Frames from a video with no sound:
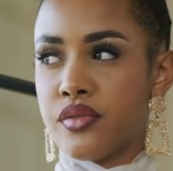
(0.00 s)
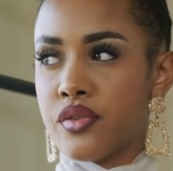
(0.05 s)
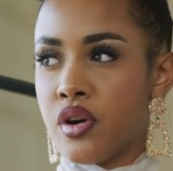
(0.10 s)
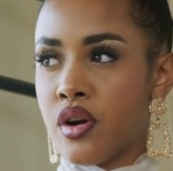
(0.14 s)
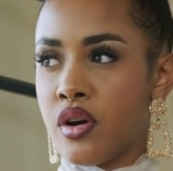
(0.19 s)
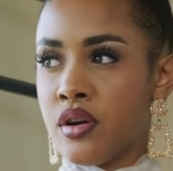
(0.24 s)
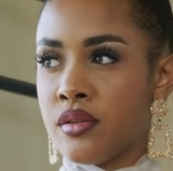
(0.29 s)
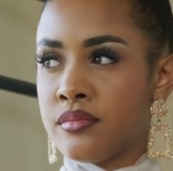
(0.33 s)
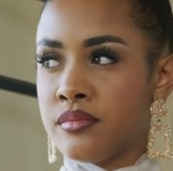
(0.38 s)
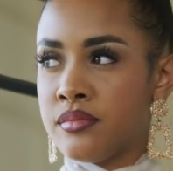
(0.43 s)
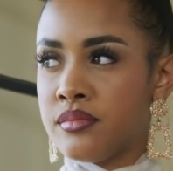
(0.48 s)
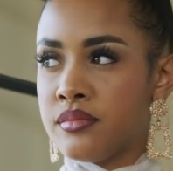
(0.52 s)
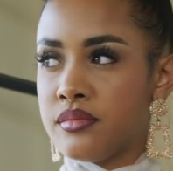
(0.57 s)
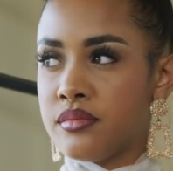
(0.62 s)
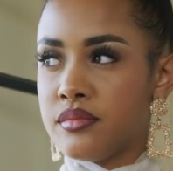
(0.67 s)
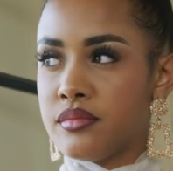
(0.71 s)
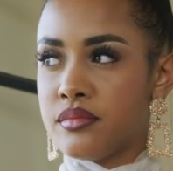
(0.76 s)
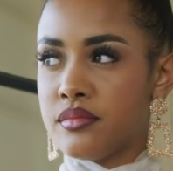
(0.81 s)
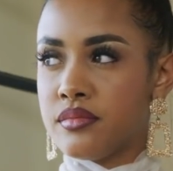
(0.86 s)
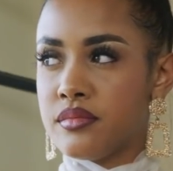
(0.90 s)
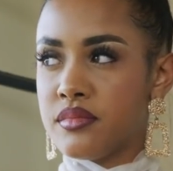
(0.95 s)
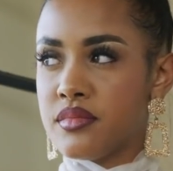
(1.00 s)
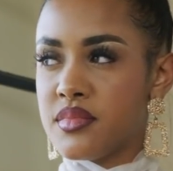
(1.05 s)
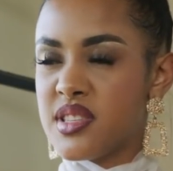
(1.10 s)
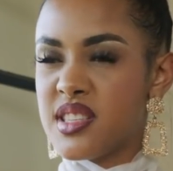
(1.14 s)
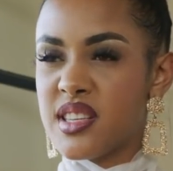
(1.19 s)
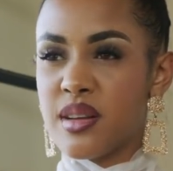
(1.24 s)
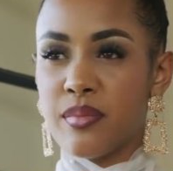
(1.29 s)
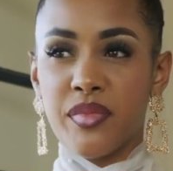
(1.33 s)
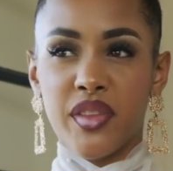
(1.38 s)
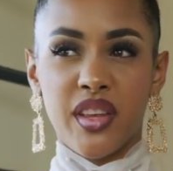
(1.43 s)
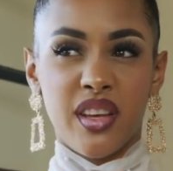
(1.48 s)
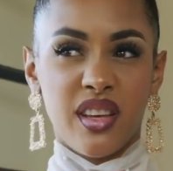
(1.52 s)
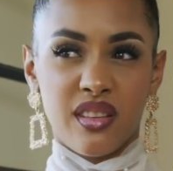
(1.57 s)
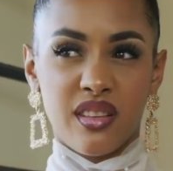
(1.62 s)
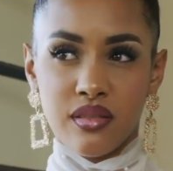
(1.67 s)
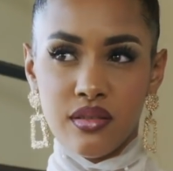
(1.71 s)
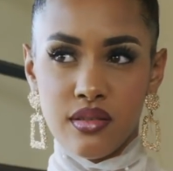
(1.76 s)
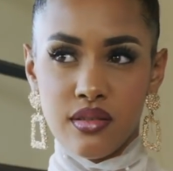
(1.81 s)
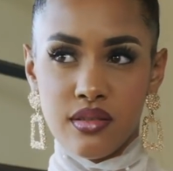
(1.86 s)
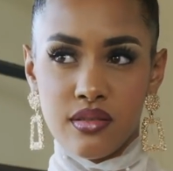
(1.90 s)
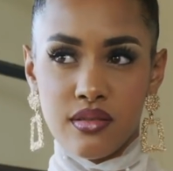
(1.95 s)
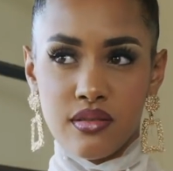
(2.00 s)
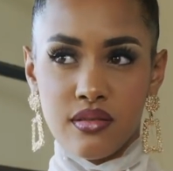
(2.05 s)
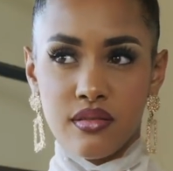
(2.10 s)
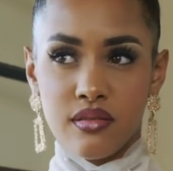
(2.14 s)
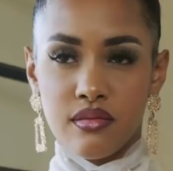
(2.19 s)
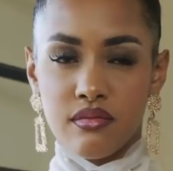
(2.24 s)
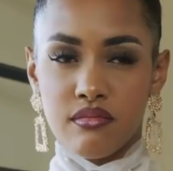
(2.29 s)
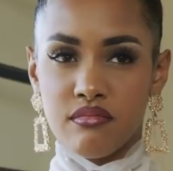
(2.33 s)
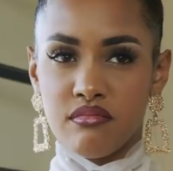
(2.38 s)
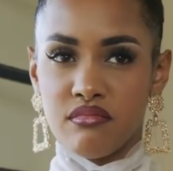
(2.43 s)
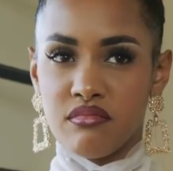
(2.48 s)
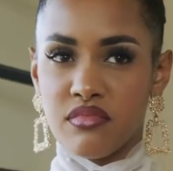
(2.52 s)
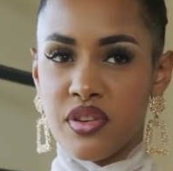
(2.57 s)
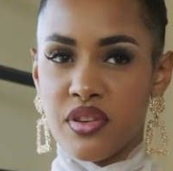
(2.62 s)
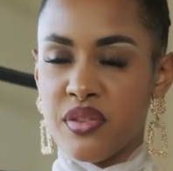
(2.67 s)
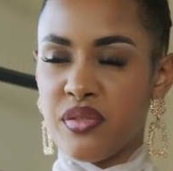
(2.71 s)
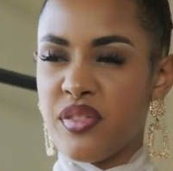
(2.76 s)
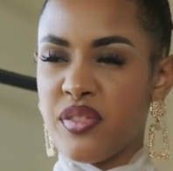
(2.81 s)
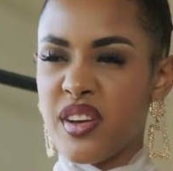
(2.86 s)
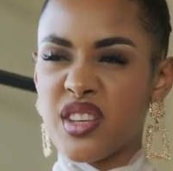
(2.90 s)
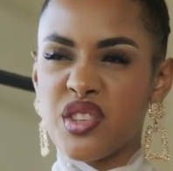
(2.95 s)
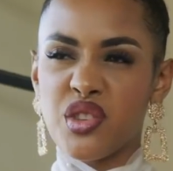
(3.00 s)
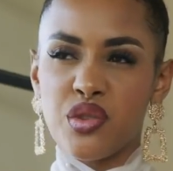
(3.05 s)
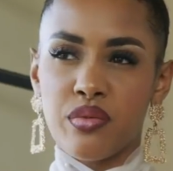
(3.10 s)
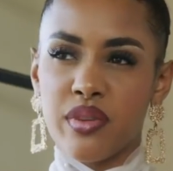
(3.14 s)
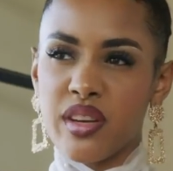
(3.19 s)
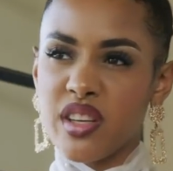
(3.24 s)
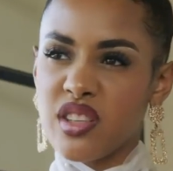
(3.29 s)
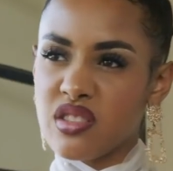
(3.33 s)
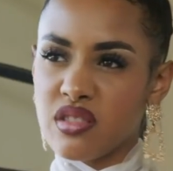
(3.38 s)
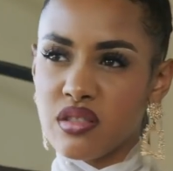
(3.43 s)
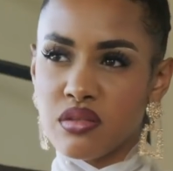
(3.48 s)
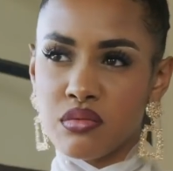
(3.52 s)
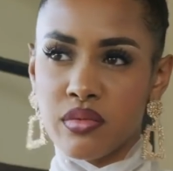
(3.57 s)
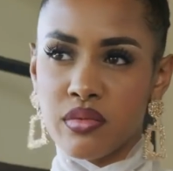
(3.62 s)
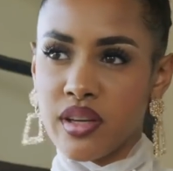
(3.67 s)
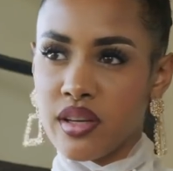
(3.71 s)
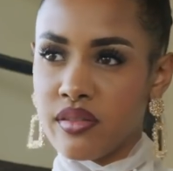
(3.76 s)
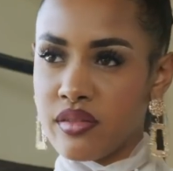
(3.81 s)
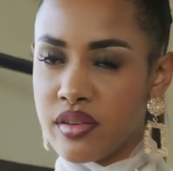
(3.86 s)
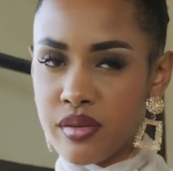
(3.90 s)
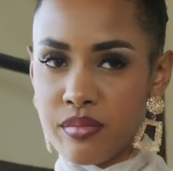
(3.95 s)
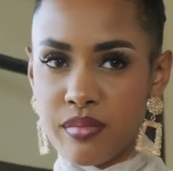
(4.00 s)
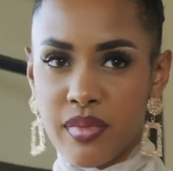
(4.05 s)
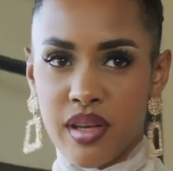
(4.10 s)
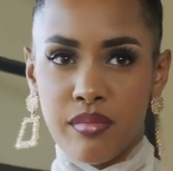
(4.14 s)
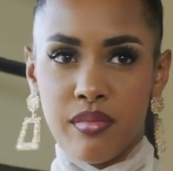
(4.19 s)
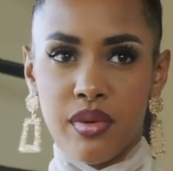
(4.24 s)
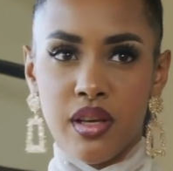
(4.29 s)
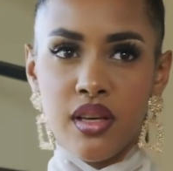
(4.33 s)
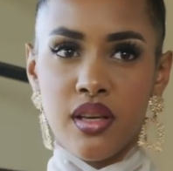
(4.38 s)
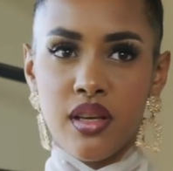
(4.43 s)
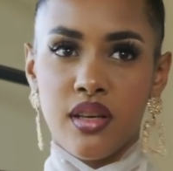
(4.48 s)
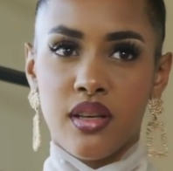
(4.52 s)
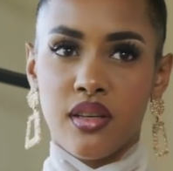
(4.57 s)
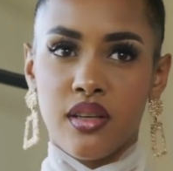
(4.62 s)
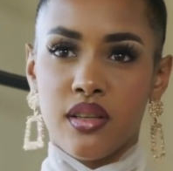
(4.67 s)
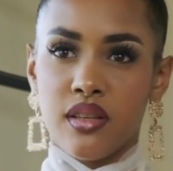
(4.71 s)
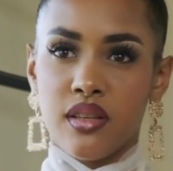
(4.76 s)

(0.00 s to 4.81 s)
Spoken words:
from something else, infatuation, whatever it may be.